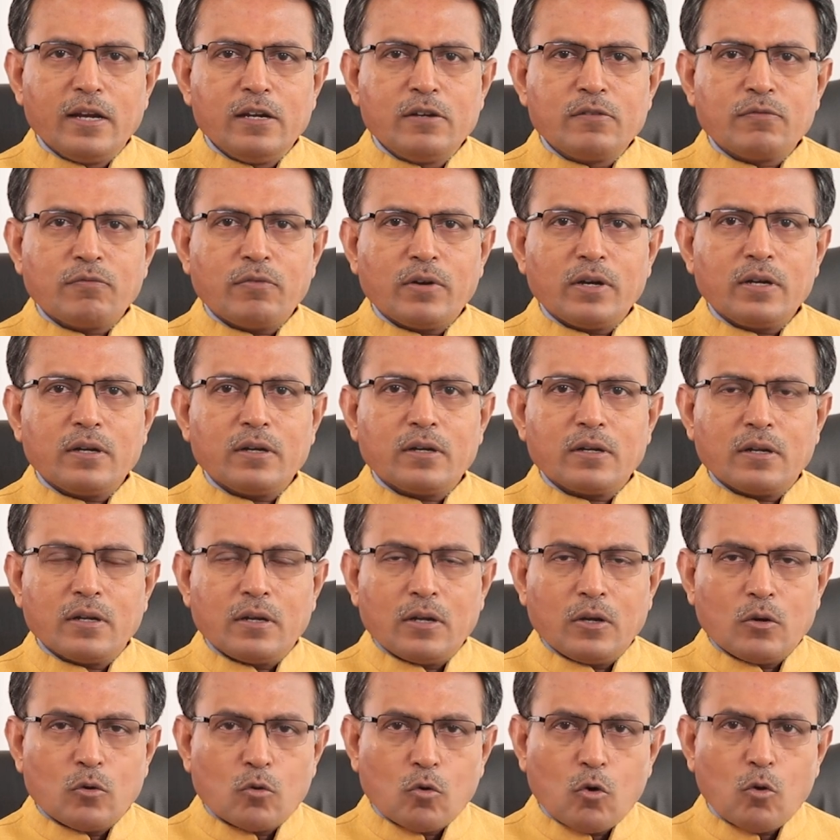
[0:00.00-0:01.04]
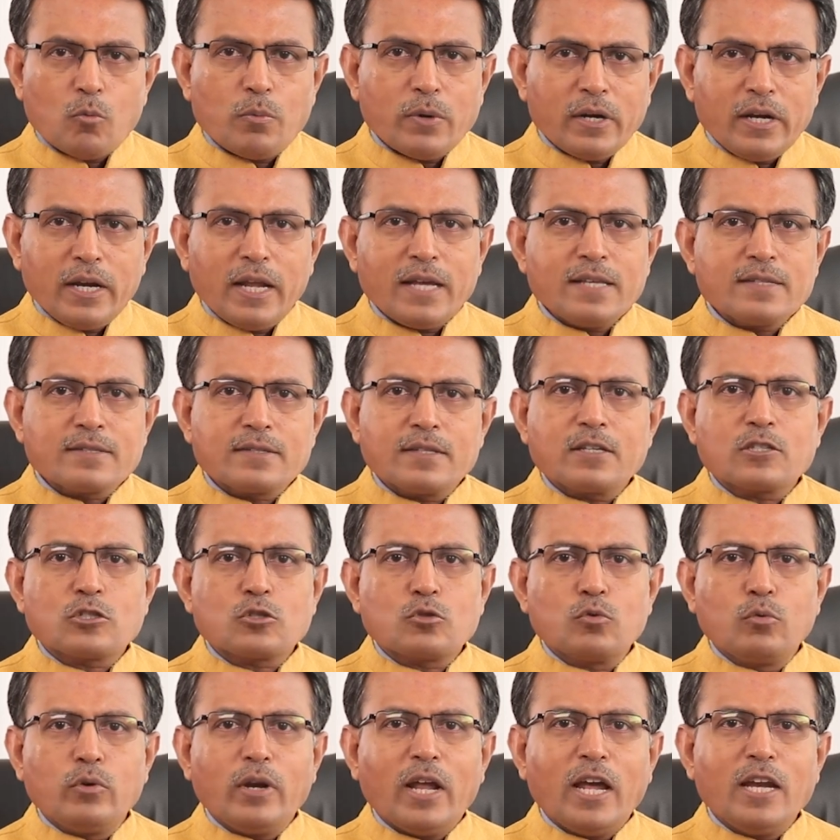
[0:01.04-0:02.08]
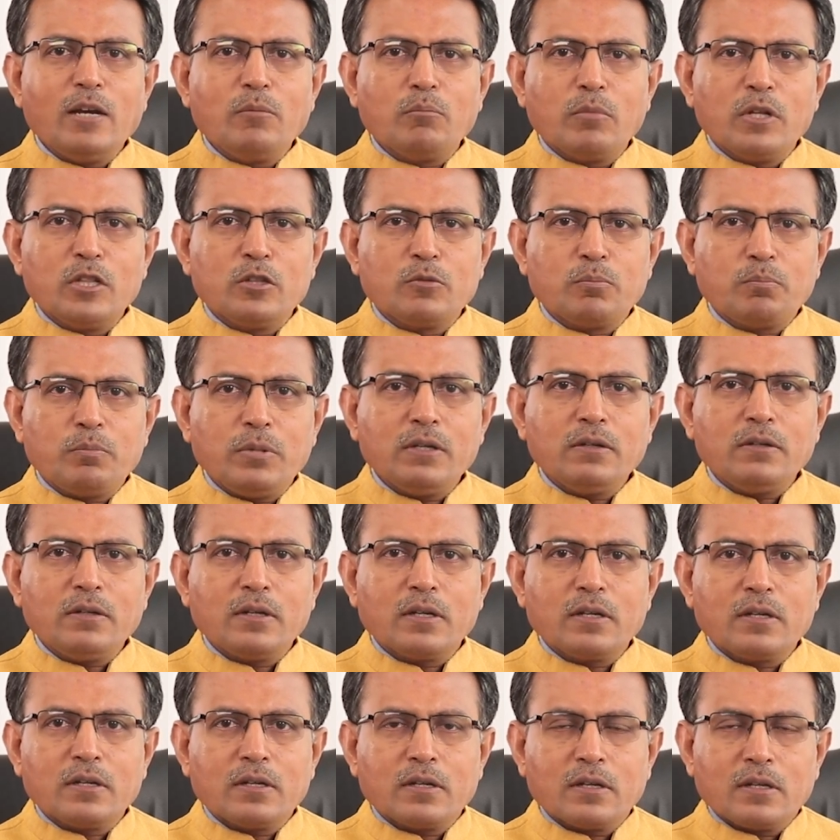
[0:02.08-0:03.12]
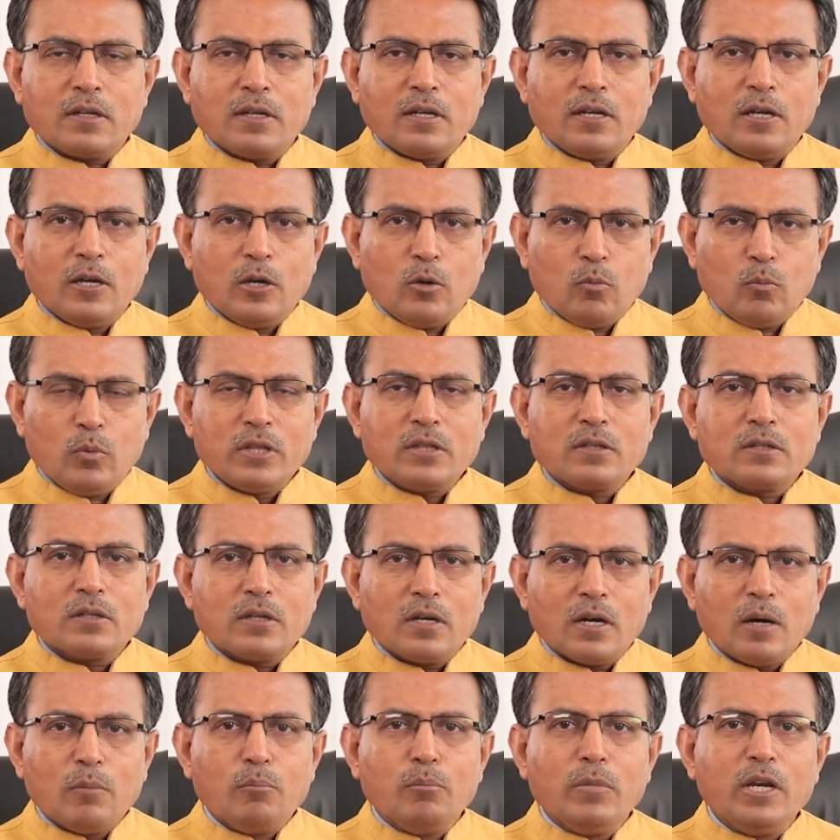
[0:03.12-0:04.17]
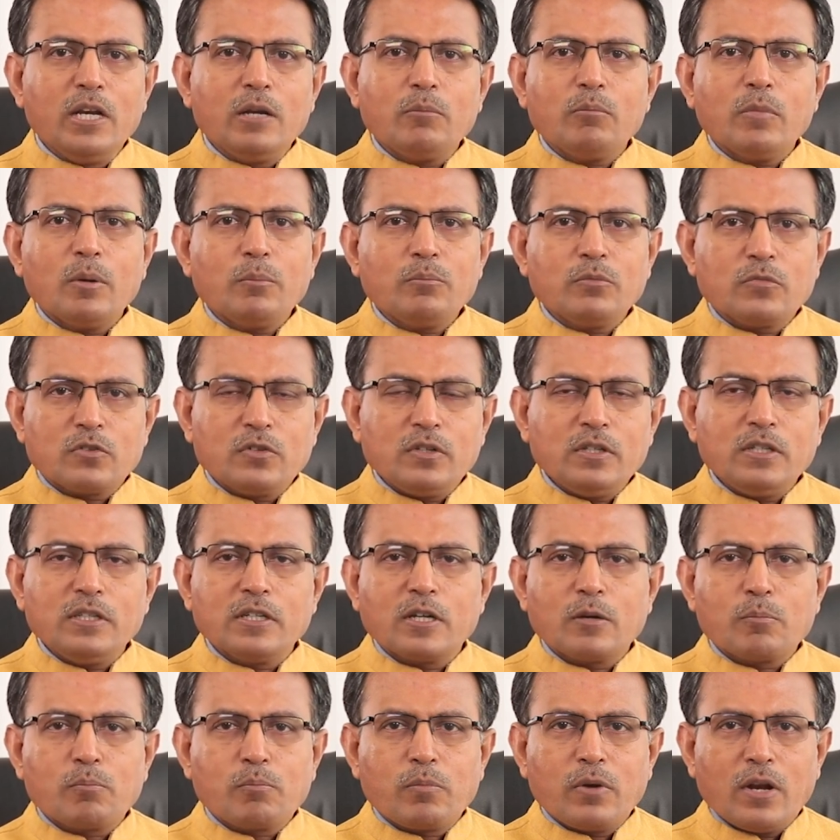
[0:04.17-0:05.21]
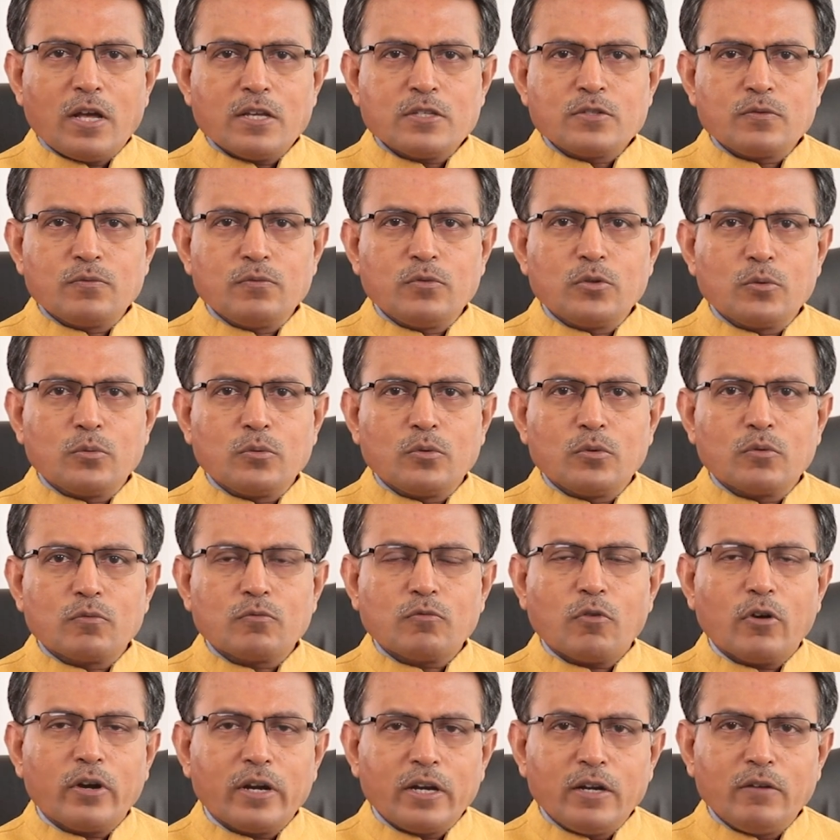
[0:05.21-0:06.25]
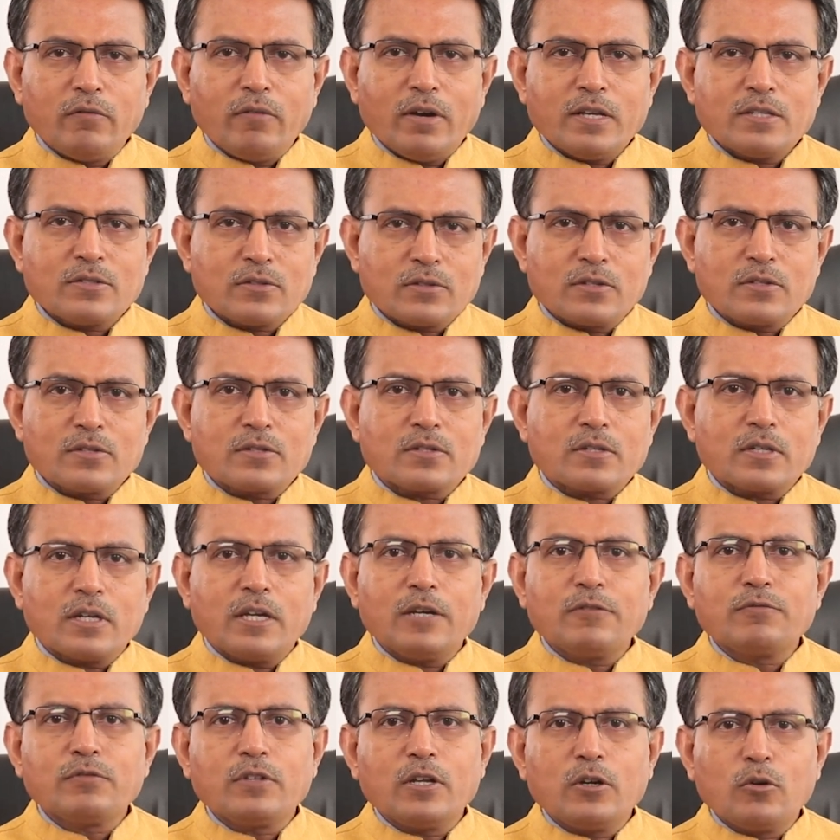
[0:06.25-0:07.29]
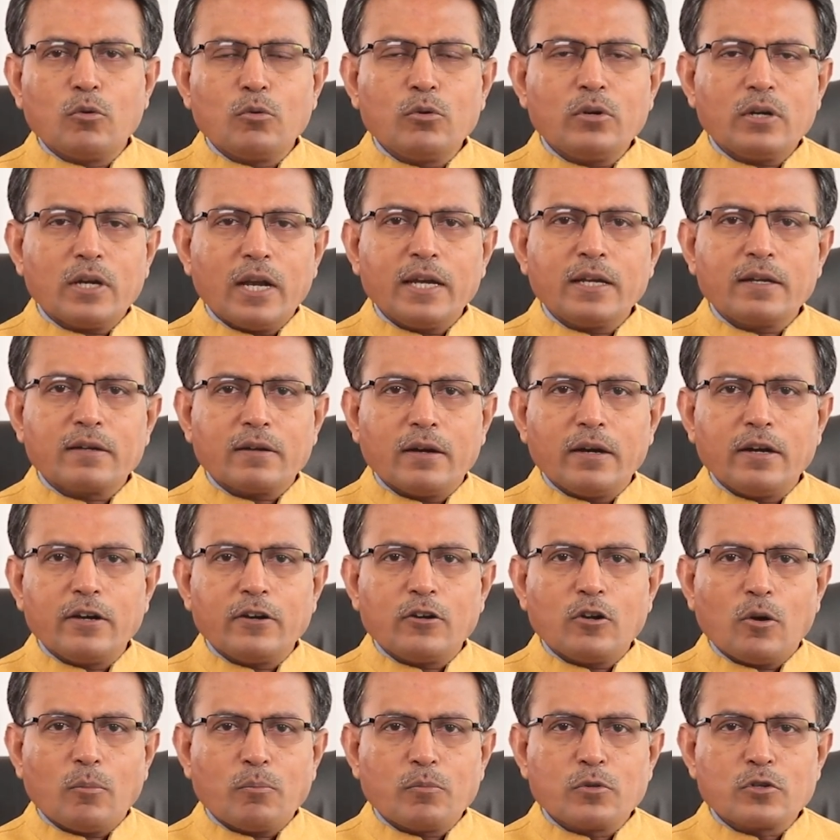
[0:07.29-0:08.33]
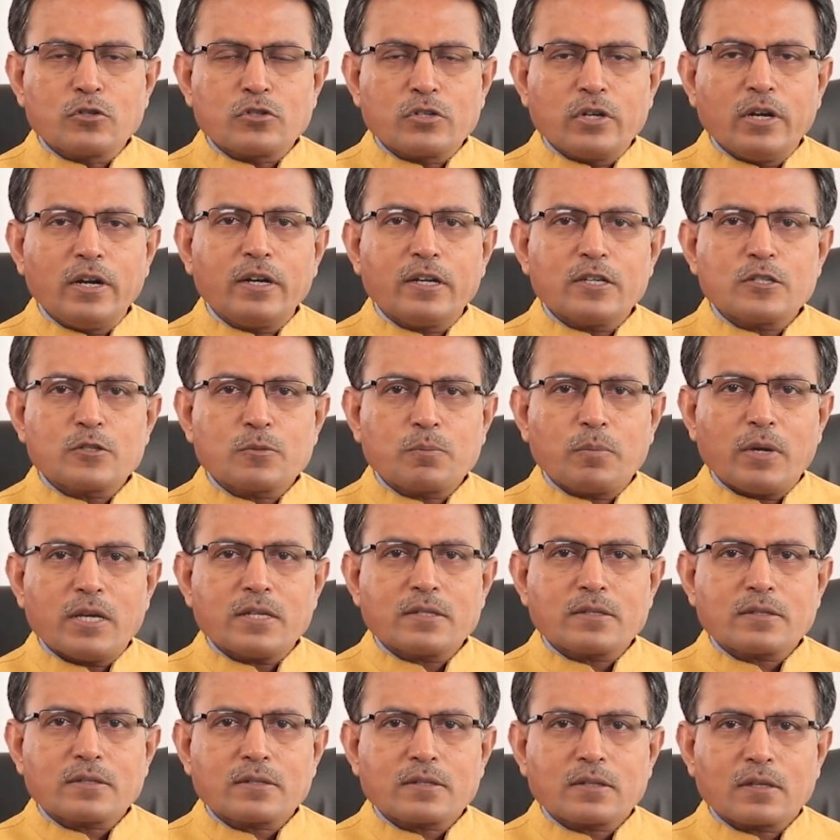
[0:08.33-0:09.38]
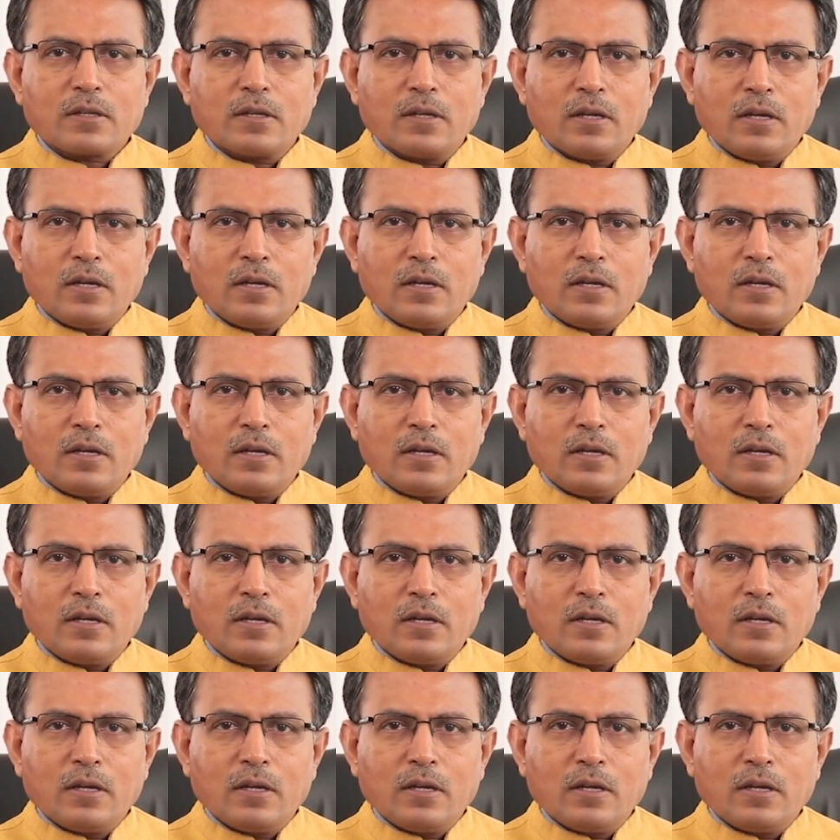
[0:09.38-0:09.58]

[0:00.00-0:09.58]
gilt fund over next 6 to 9 month period with a minimum 3-year plus view for investors if they don't like credit opportunity space.